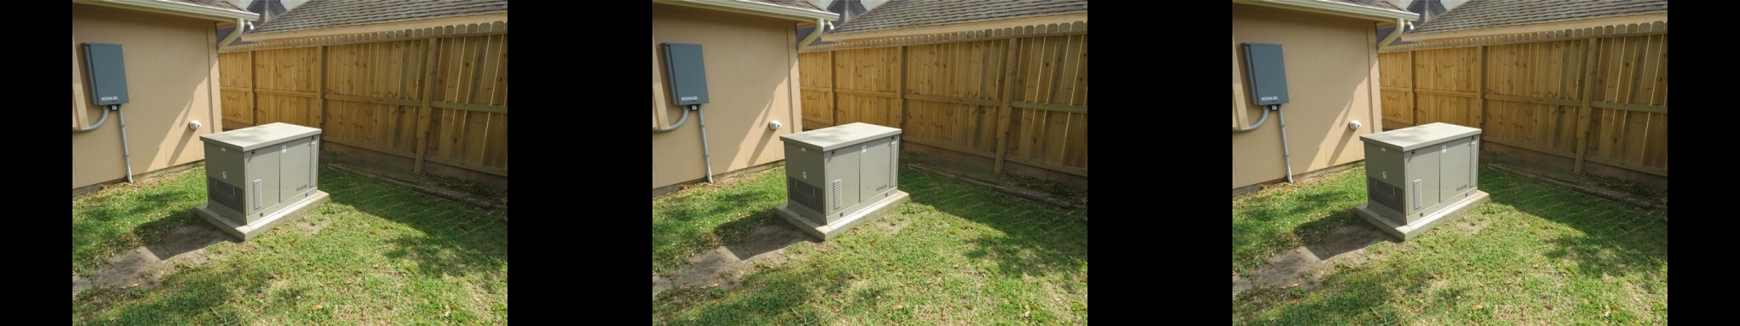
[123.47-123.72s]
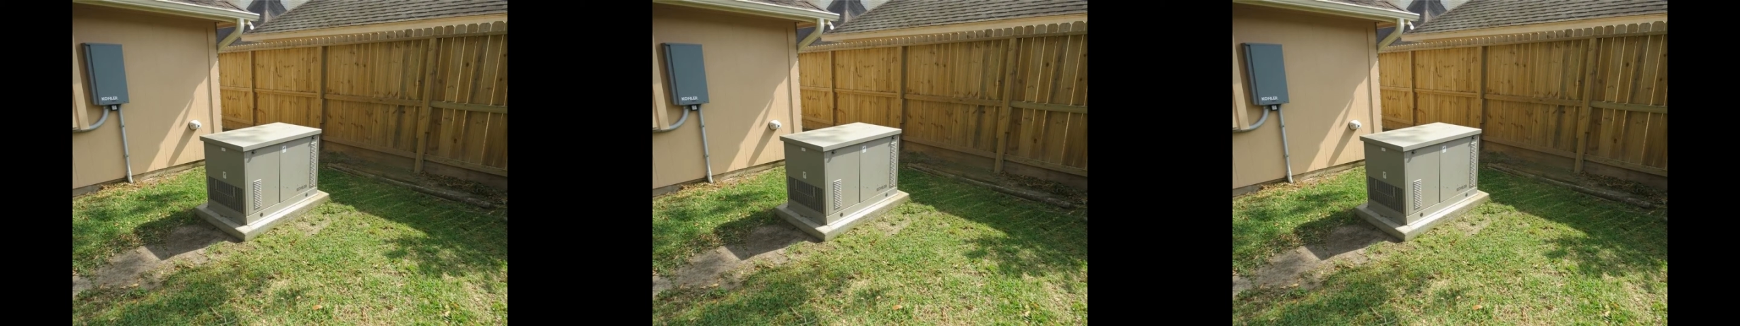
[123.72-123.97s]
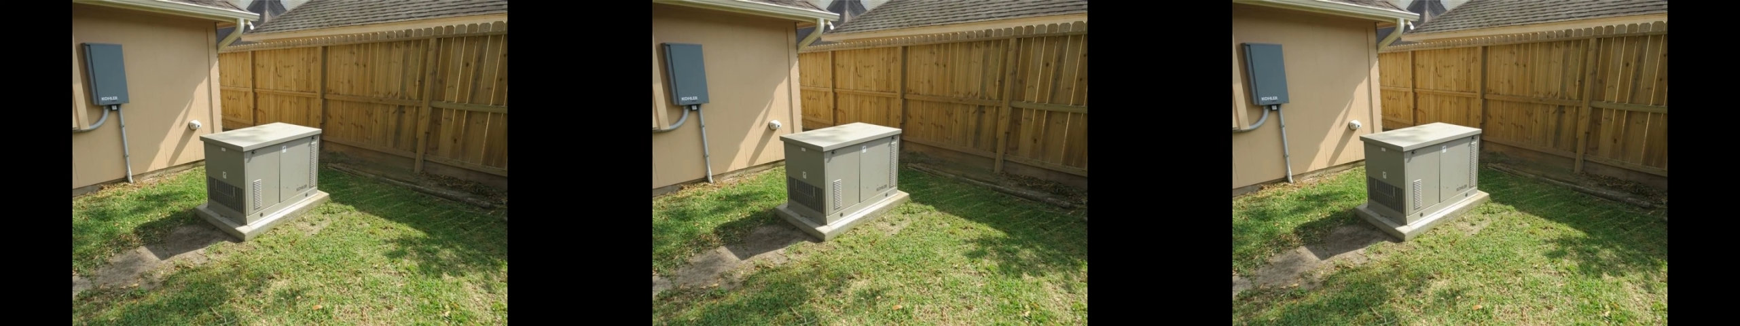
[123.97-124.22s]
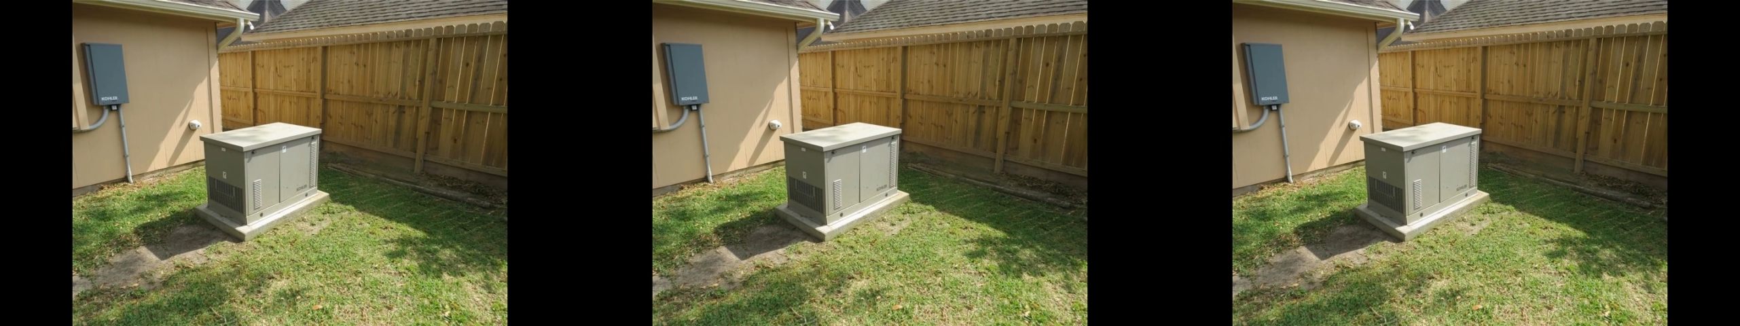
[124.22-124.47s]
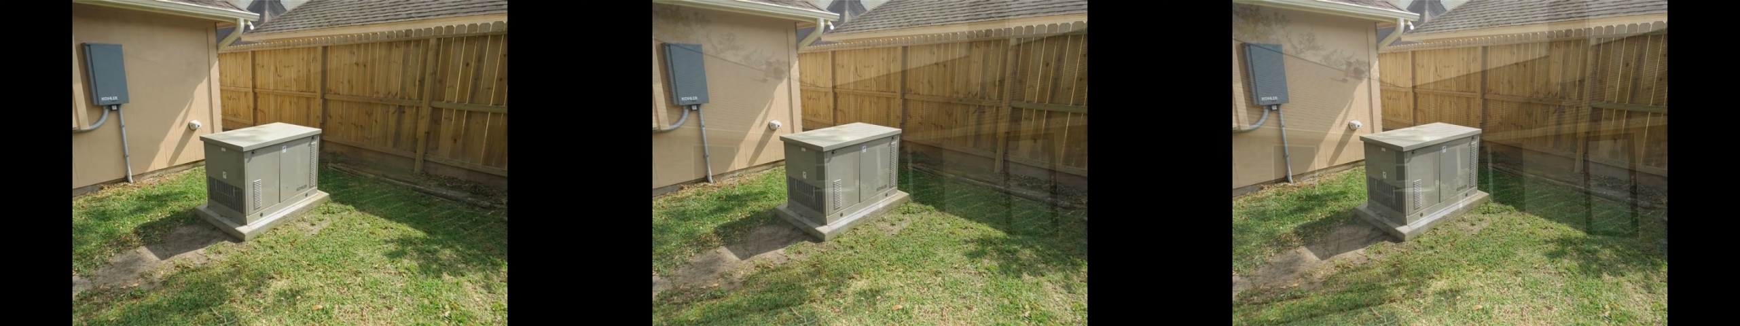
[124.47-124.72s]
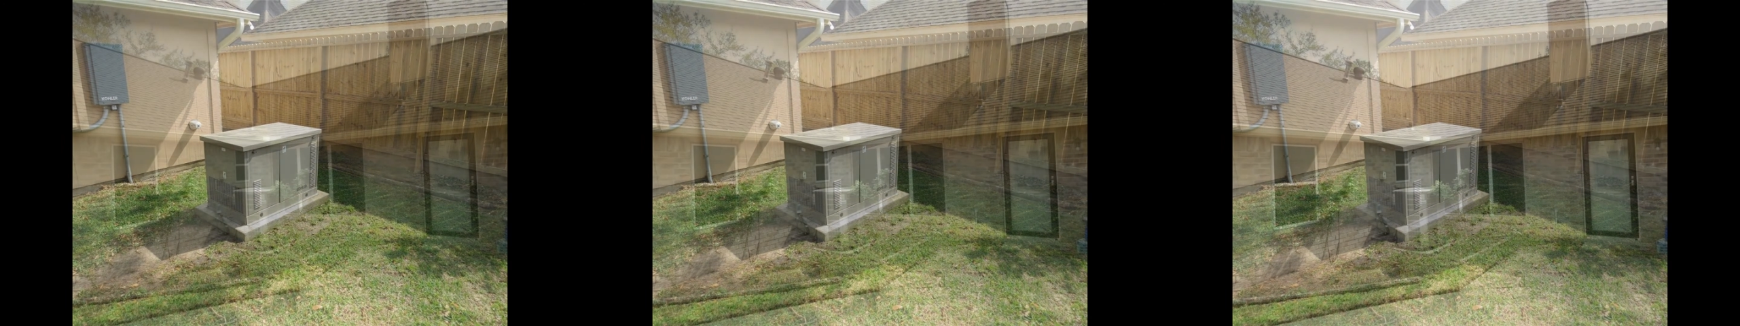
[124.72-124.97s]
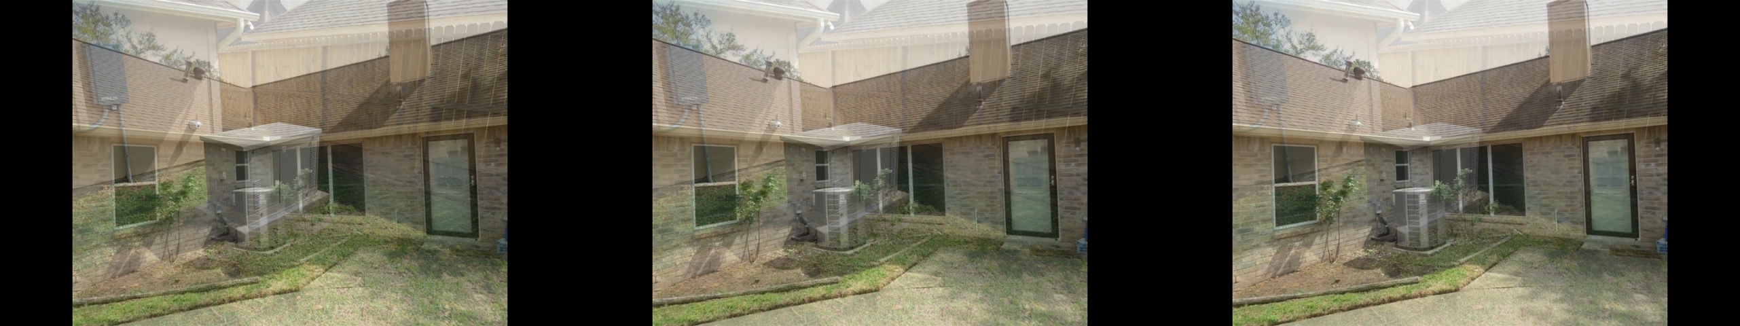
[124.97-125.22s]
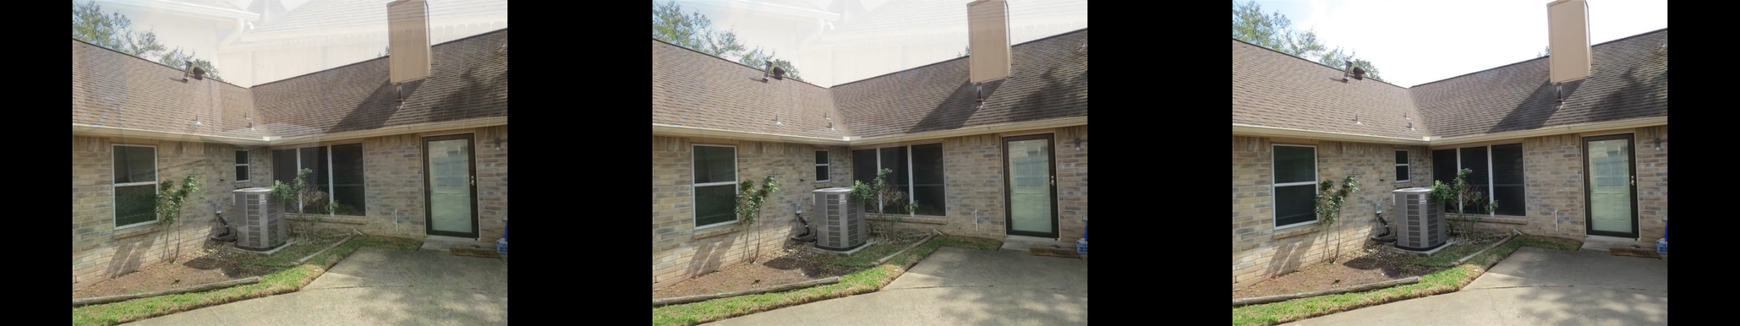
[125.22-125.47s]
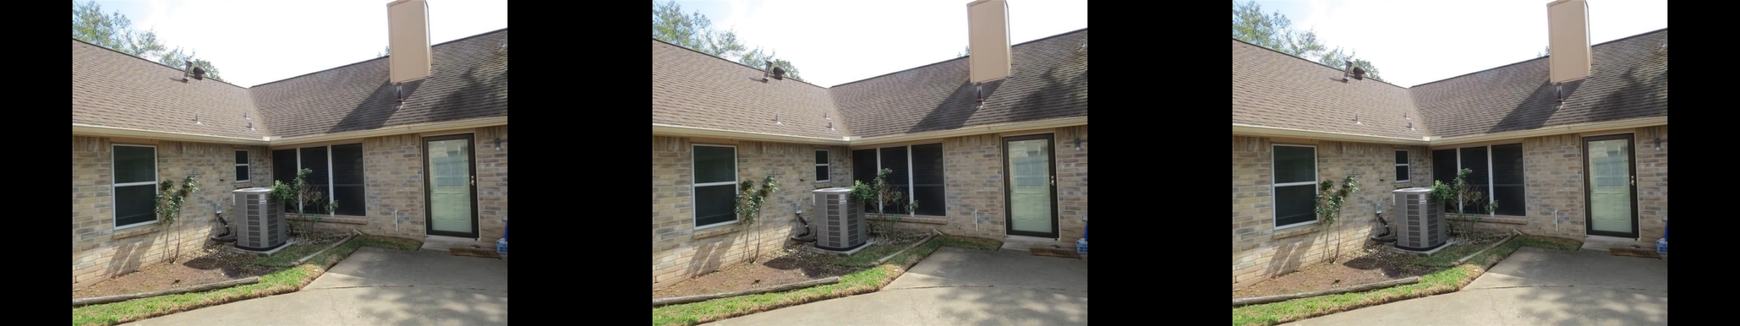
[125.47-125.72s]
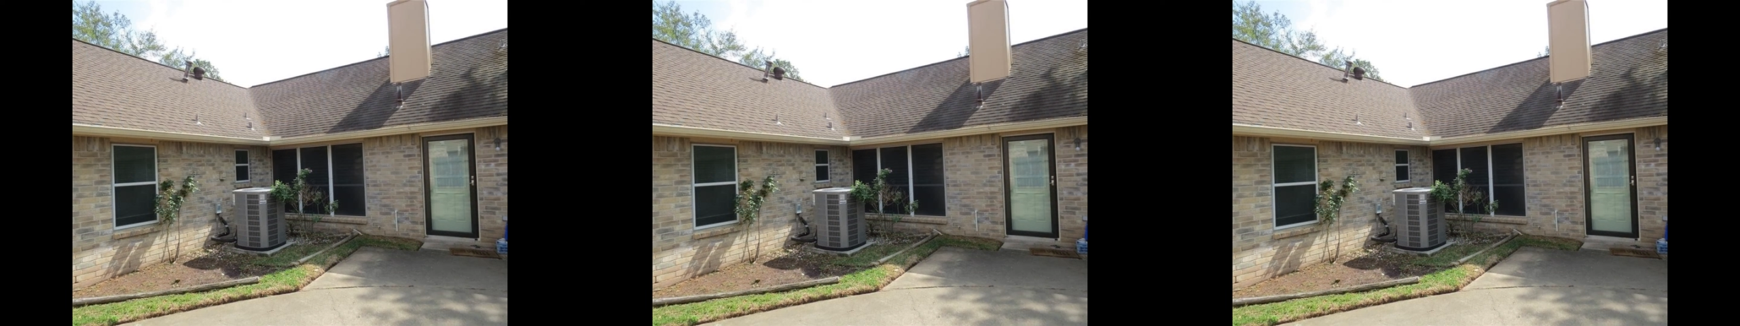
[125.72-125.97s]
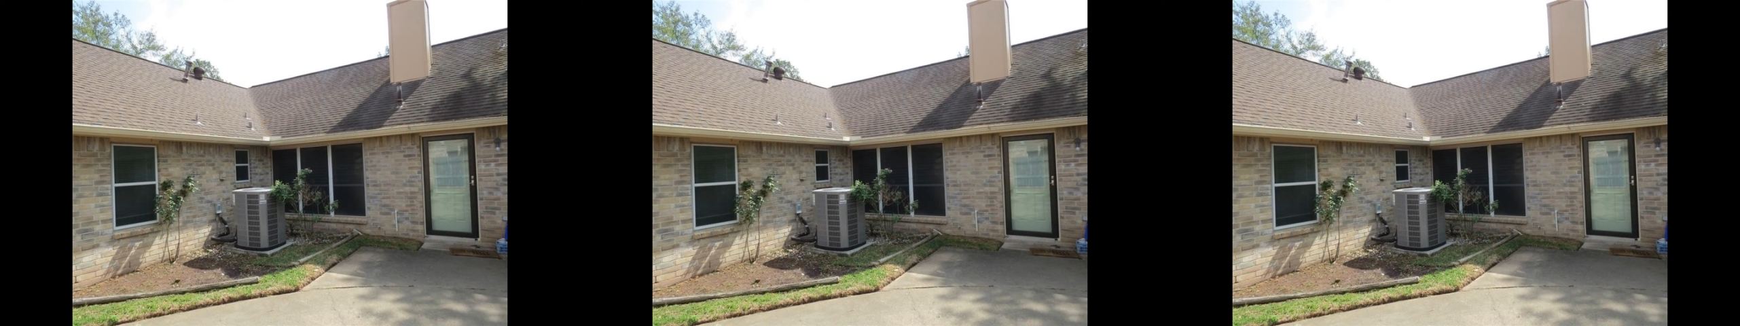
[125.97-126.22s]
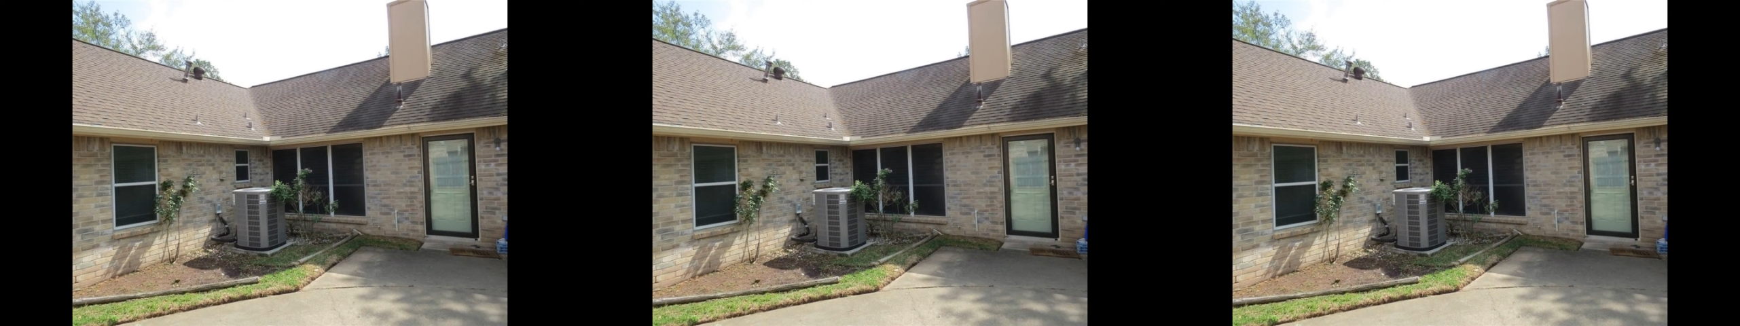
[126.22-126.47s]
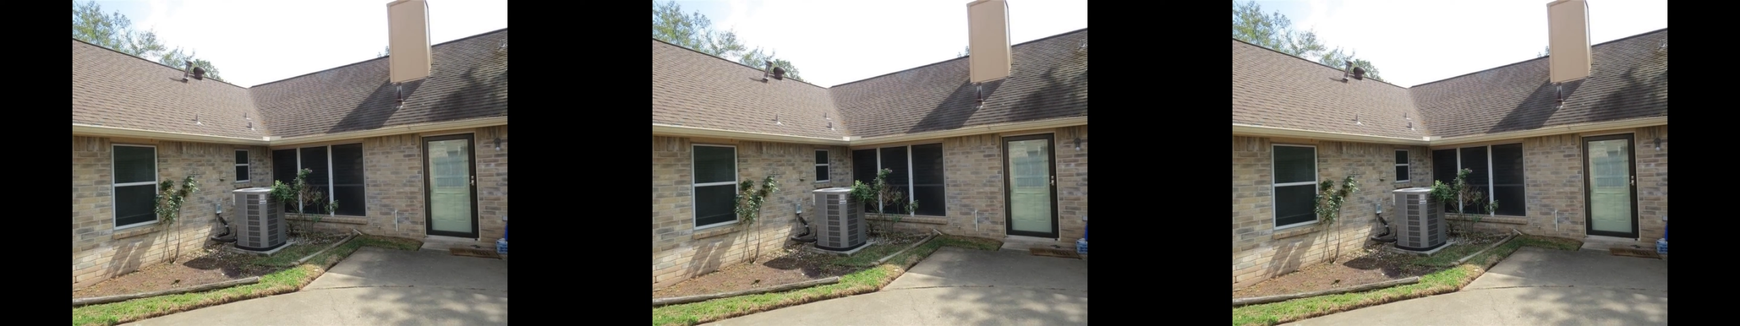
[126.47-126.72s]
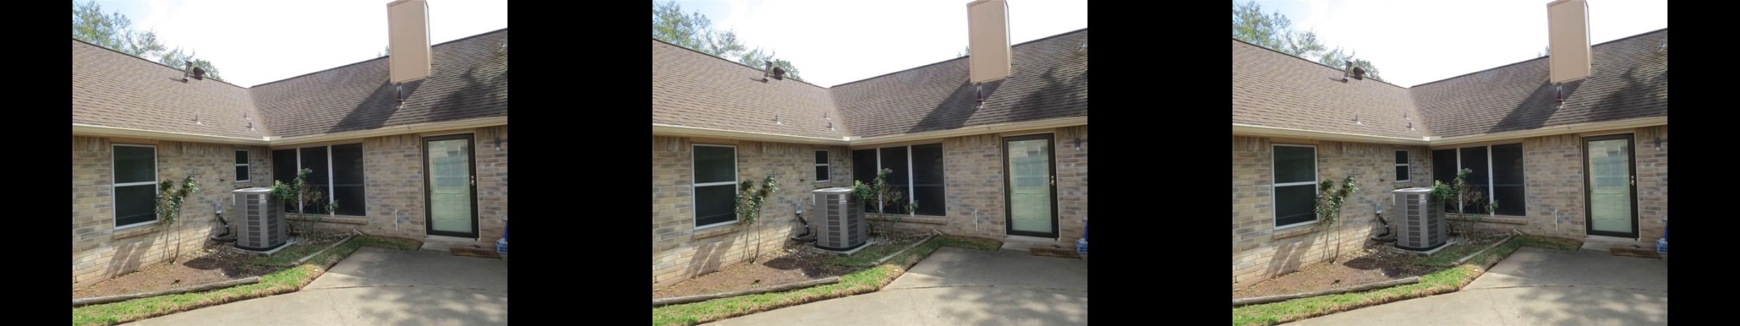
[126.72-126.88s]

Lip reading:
[unreadable: no face in view]